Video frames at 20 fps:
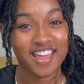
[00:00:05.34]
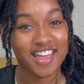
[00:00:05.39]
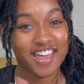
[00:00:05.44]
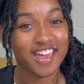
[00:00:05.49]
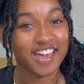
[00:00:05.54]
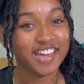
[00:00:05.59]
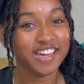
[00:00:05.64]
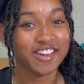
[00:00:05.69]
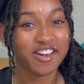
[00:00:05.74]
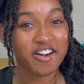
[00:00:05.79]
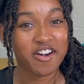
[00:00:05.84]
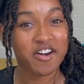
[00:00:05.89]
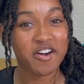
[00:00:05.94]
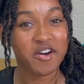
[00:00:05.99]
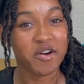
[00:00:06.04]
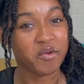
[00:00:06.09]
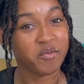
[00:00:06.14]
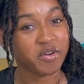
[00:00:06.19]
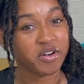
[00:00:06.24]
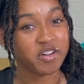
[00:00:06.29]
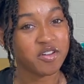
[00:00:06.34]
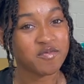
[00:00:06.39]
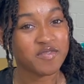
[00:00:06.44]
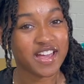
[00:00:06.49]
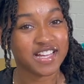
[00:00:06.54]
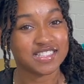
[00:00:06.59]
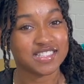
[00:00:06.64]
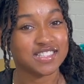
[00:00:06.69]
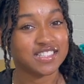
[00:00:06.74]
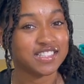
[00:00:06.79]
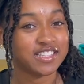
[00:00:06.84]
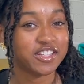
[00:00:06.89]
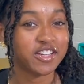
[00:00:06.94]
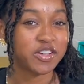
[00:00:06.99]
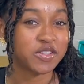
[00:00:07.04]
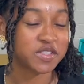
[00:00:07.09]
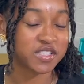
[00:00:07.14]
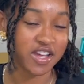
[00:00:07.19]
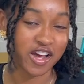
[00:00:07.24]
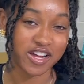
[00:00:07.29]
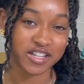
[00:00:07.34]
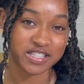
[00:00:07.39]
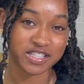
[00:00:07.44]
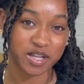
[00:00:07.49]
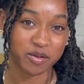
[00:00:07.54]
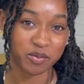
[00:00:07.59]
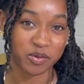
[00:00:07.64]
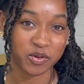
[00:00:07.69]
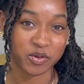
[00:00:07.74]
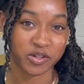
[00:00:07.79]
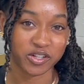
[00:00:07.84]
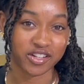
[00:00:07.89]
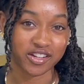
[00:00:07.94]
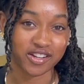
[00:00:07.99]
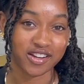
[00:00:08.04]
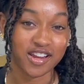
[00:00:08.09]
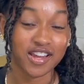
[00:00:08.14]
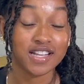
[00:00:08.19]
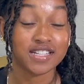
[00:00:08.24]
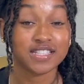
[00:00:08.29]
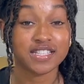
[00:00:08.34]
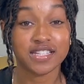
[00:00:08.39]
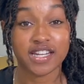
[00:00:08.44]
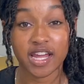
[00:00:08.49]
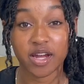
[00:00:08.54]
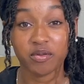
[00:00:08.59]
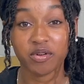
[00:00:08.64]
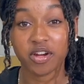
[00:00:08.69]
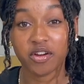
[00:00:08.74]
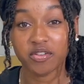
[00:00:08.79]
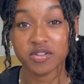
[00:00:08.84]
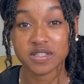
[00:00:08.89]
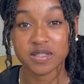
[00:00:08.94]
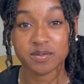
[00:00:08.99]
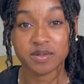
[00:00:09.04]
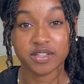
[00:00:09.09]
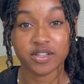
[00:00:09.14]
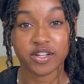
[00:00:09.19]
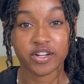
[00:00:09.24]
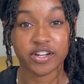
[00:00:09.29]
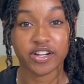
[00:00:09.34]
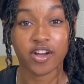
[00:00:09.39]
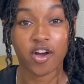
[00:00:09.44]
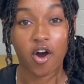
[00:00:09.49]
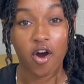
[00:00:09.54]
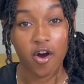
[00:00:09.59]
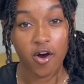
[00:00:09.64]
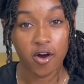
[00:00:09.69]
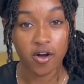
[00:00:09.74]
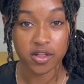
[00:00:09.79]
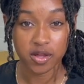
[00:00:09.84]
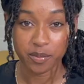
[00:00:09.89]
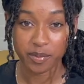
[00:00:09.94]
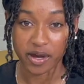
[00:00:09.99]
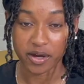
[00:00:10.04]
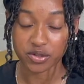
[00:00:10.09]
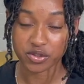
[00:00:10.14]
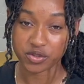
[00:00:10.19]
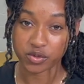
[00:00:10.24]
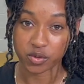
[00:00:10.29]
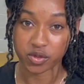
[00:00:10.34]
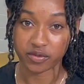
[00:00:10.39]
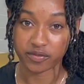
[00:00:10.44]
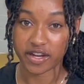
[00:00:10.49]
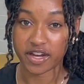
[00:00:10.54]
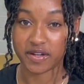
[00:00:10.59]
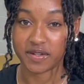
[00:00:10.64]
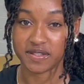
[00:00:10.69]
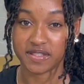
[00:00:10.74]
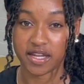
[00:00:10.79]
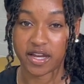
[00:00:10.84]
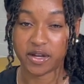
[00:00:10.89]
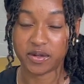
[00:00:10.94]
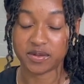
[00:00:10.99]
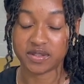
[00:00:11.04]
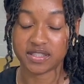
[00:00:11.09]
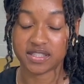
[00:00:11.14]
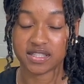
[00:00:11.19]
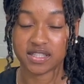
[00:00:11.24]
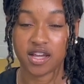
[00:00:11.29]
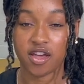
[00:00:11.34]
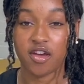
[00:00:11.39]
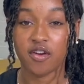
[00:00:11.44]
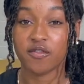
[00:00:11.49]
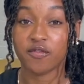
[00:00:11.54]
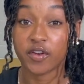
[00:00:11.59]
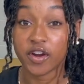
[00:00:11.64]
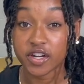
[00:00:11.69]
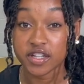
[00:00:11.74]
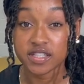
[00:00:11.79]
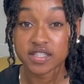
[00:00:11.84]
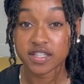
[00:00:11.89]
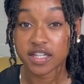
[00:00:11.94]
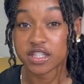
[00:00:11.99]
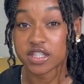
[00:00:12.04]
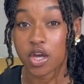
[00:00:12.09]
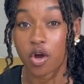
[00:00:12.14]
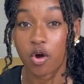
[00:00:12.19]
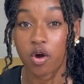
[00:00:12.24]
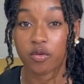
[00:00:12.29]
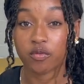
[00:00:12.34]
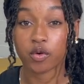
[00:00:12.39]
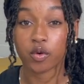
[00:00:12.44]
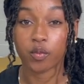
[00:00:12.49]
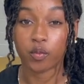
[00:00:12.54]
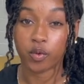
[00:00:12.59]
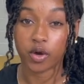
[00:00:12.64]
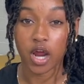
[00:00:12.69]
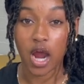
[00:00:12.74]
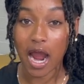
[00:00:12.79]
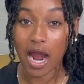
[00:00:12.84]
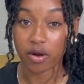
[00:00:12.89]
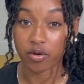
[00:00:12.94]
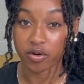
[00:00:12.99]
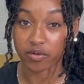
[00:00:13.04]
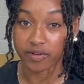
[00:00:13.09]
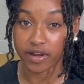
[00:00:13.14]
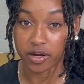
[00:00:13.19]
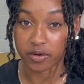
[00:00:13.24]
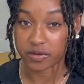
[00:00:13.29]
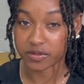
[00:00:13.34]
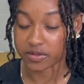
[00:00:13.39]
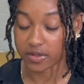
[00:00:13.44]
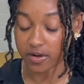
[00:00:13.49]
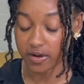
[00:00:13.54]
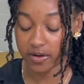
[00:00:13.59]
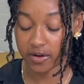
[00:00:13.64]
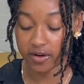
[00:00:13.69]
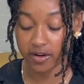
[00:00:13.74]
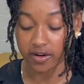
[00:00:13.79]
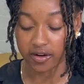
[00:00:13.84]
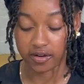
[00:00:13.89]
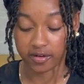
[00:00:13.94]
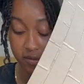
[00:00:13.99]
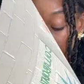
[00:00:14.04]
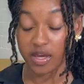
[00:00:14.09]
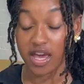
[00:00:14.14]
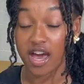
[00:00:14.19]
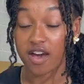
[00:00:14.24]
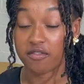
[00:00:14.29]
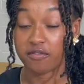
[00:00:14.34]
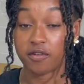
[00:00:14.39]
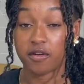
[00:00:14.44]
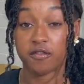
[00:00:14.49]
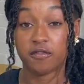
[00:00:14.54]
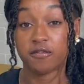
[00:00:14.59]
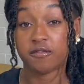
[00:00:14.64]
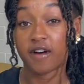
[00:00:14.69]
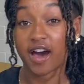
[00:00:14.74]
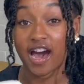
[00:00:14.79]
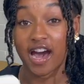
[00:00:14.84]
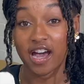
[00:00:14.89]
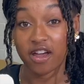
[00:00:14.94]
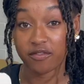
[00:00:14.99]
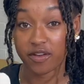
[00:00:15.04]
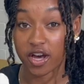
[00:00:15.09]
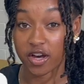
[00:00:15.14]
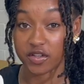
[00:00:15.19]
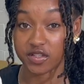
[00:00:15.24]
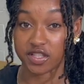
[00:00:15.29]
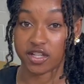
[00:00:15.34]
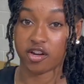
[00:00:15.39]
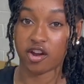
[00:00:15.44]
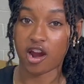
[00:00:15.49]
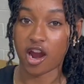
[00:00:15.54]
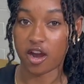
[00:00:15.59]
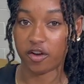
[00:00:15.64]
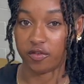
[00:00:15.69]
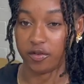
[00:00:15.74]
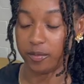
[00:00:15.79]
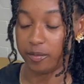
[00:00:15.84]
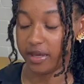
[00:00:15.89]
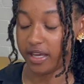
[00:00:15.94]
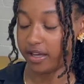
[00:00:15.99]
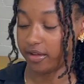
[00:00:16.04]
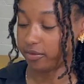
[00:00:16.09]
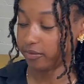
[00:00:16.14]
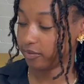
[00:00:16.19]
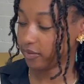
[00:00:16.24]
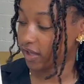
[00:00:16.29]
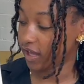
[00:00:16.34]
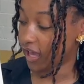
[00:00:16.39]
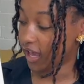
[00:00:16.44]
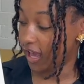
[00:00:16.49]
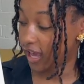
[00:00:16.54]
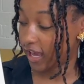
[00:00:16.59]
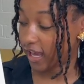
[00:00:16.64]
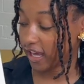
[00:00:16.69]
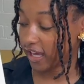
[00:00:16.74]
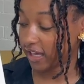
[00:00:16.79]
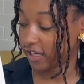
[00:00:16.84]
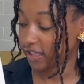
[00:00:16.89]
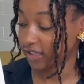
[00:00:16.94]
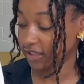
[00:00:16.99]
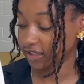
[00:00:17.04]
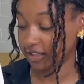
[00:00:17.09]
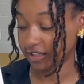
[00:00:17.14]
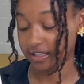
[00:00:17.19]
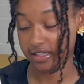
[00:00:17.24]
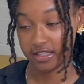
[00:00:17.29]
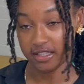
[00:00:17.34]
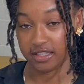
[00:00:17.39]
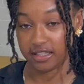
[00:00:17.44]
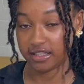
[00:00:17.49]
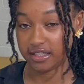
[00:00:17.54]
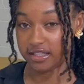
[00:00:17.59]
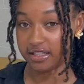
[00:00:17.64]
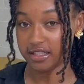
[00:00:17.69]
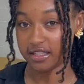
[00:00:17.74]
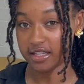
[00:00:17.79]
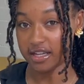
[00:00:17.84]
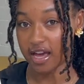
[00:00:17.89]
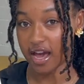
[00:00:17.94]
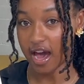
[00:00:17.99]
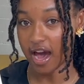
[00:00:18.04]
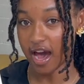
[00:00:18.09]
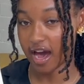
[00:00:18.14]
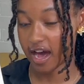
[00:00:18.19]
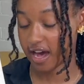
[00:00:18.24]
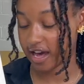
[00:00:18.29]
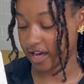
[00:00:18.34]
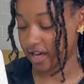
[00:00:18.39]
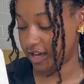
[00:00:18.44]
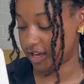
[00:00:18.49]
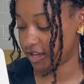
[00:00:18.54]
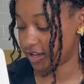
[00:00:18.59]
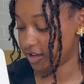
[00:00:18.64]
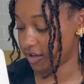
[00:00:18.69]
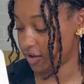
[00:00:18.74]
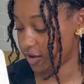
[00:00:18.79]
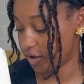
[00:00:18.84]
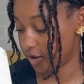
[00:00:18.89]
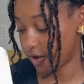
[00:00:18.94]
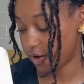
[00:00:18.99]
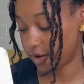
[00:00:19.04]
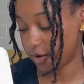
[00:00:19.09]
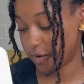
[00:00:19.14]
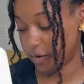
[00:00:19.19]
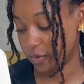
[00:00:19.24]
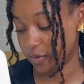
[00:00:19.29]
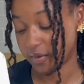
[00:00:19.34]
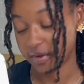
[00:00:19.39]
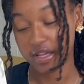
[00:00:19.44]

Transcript: Hey y'all, welcome back to Decode's Concept Corner. Today we're going to be learning all about short vowel sounds. First, let's go over what our vowels are. We have 5 vowels in our alphabet: A, E, I, O,